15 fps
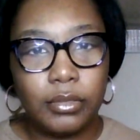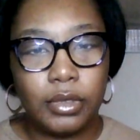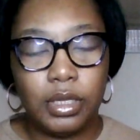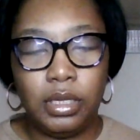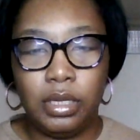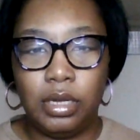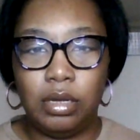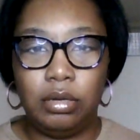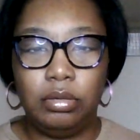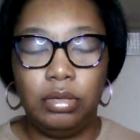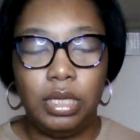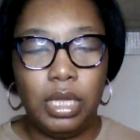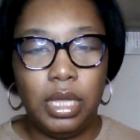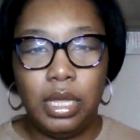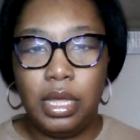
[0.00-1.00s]

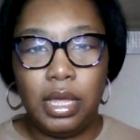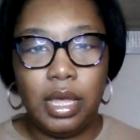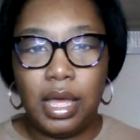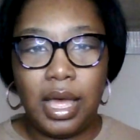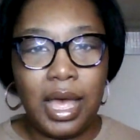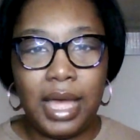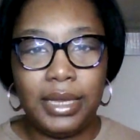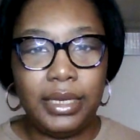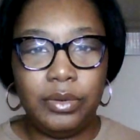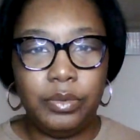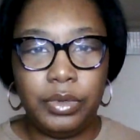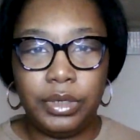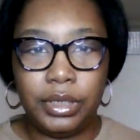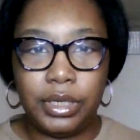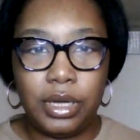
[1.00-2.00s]
I didn't
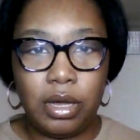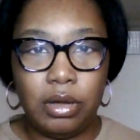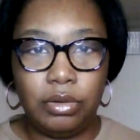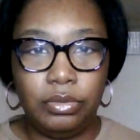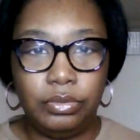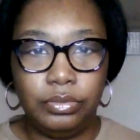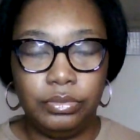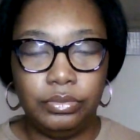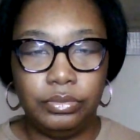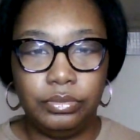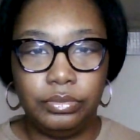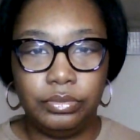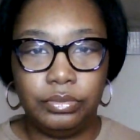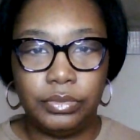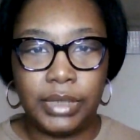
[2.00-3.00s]
want to go.
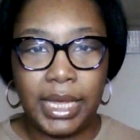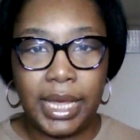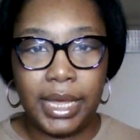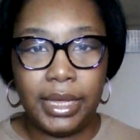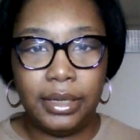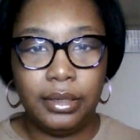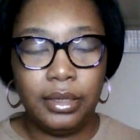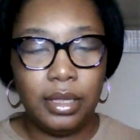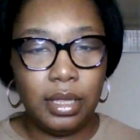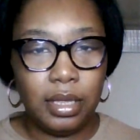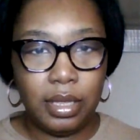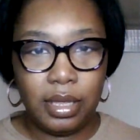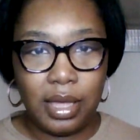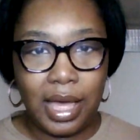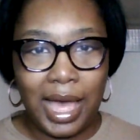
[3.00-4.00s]
Okay?
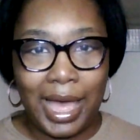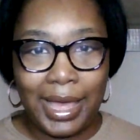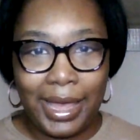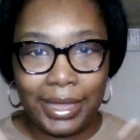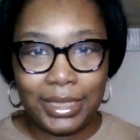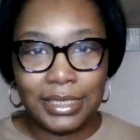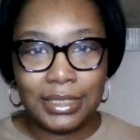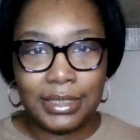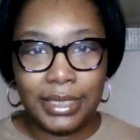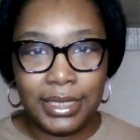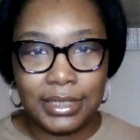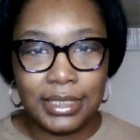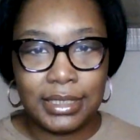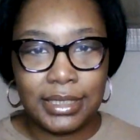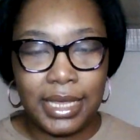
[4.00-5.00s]
I had the sense
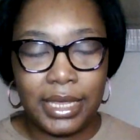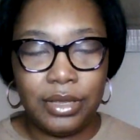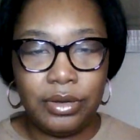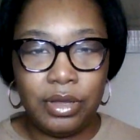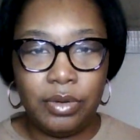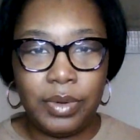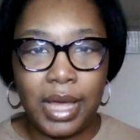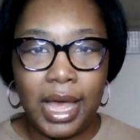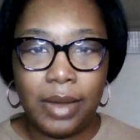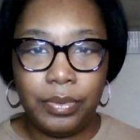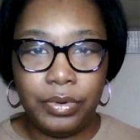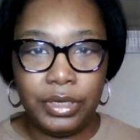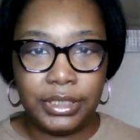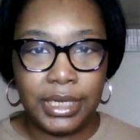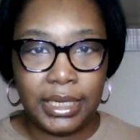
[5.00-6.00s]
to say, you know what? I
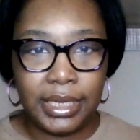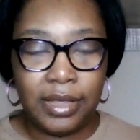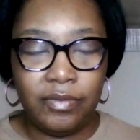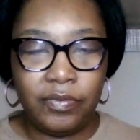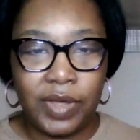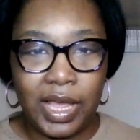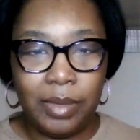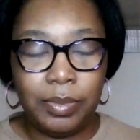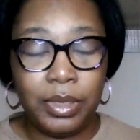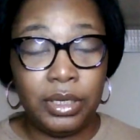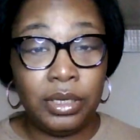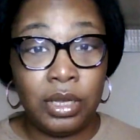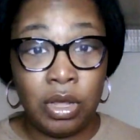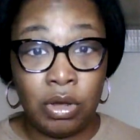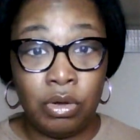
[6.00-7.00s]
appreciate the invite, but
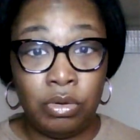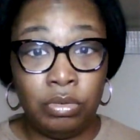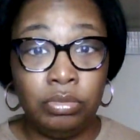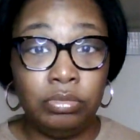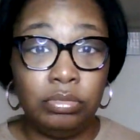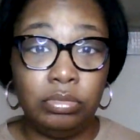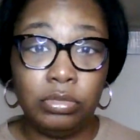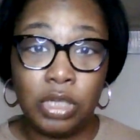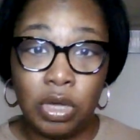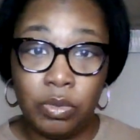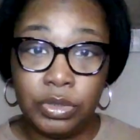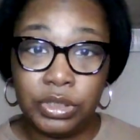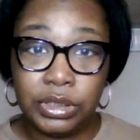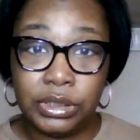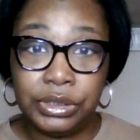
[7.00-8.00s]
no, go
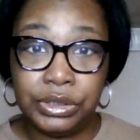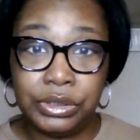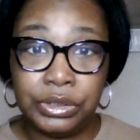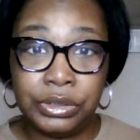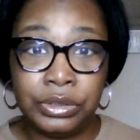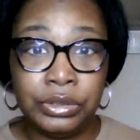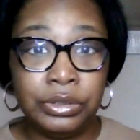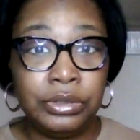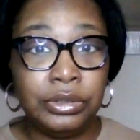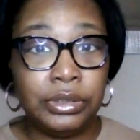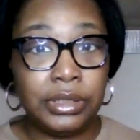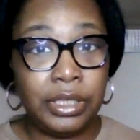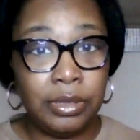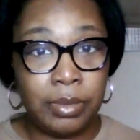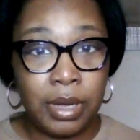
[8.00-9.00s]
with your sisters,
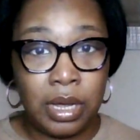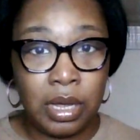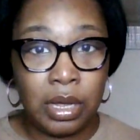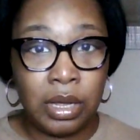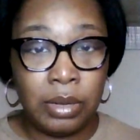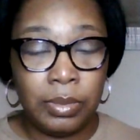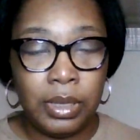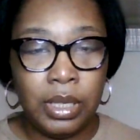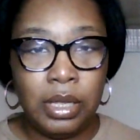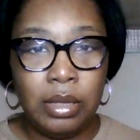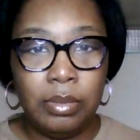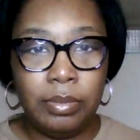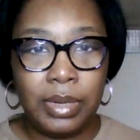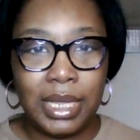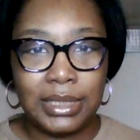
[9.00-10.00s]
your mom,
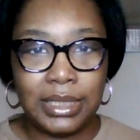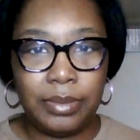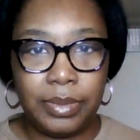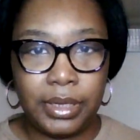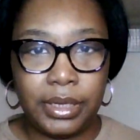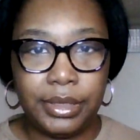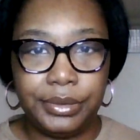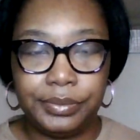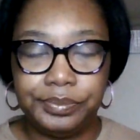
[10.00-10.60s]
blah, blah, blah.